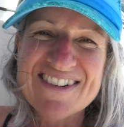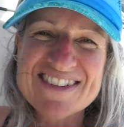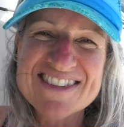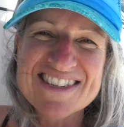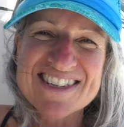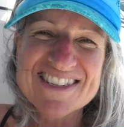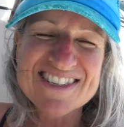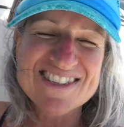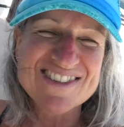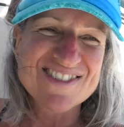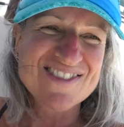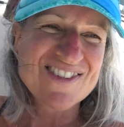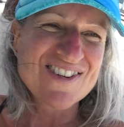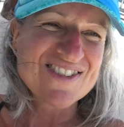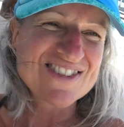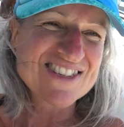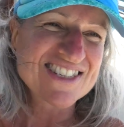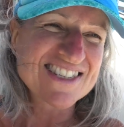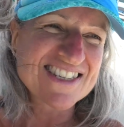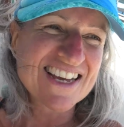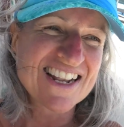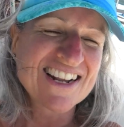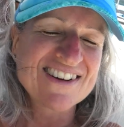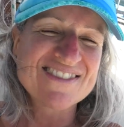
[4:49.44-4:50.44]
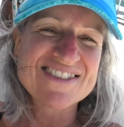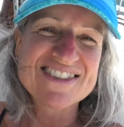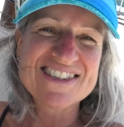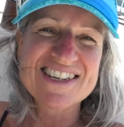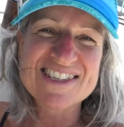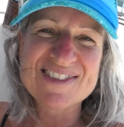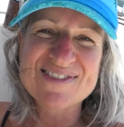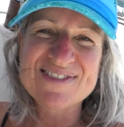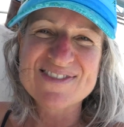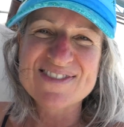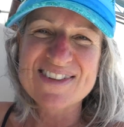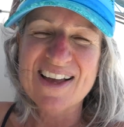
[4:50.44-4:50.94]
were just gorgeous, and it was
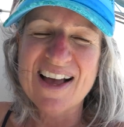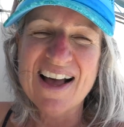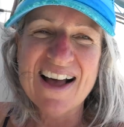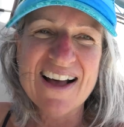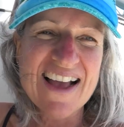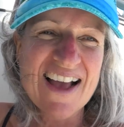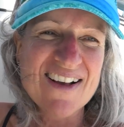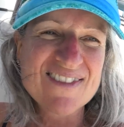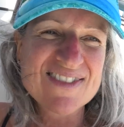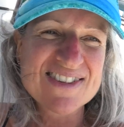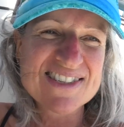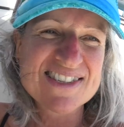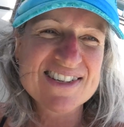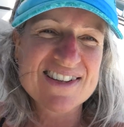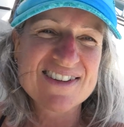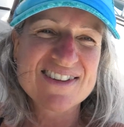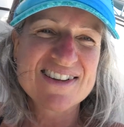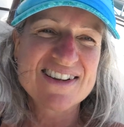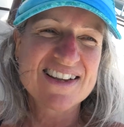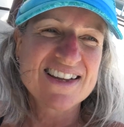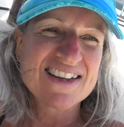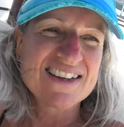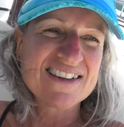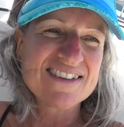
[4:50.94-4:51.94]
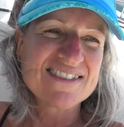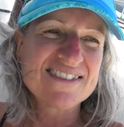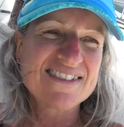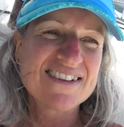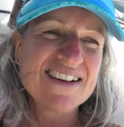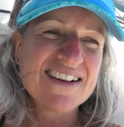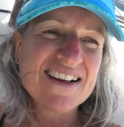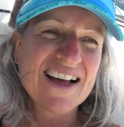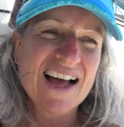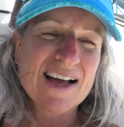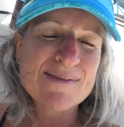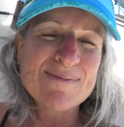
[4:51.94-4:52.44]
just absolutely
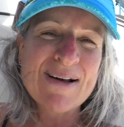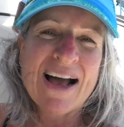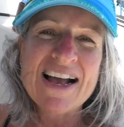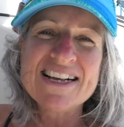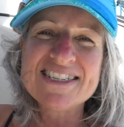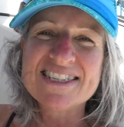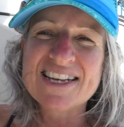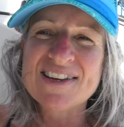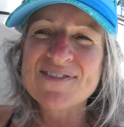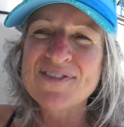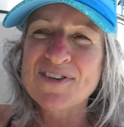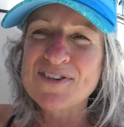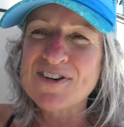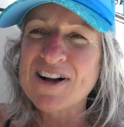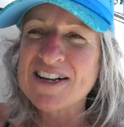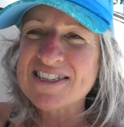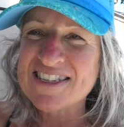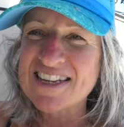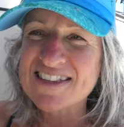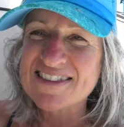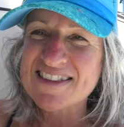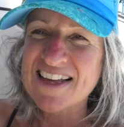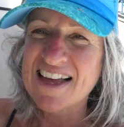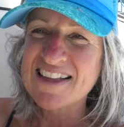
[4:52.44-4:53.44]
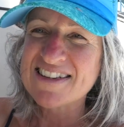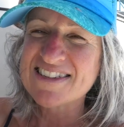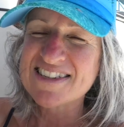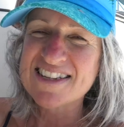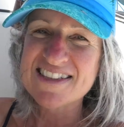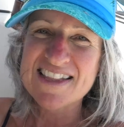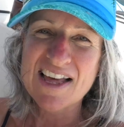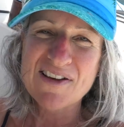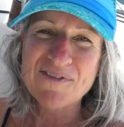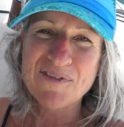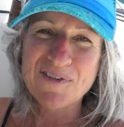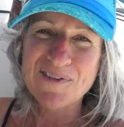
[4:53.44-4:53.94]
amazing for us that they
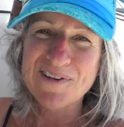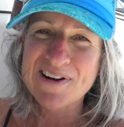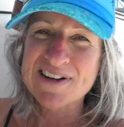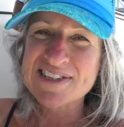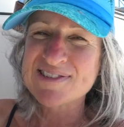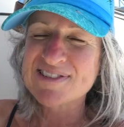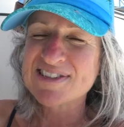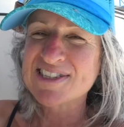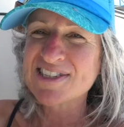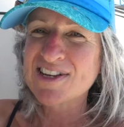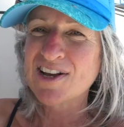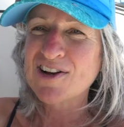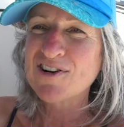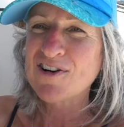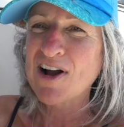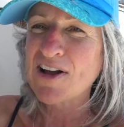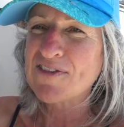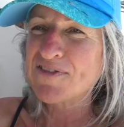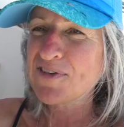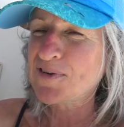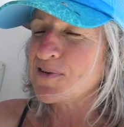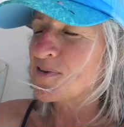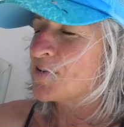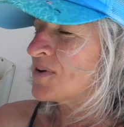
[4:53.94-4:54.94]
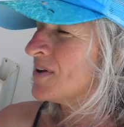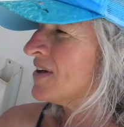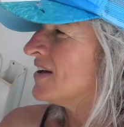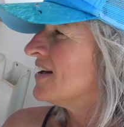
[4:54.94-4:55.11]
did that for us. We're so grateful.